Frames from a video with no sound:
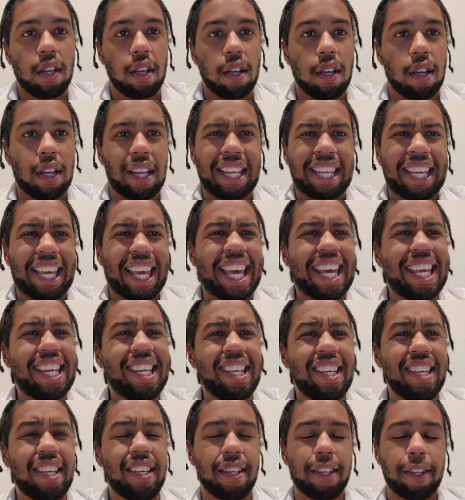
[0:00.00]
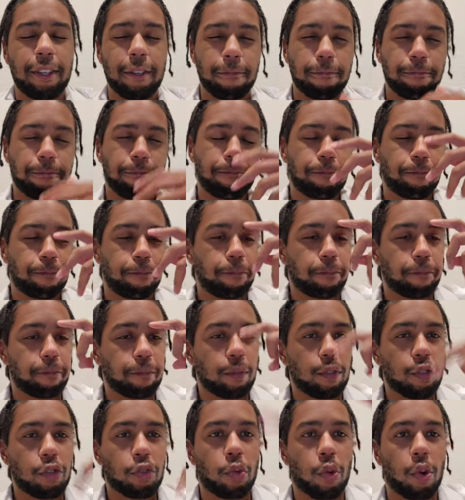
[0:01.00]
Like any
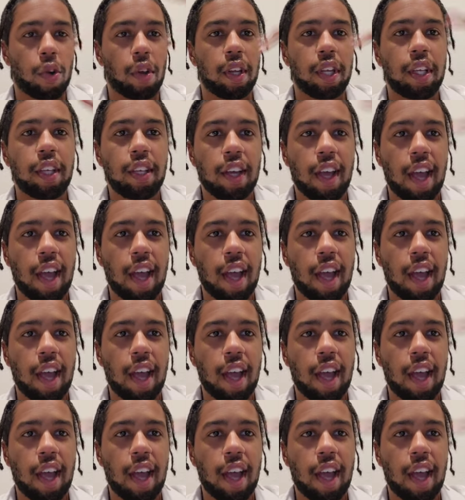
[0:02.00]
scrolling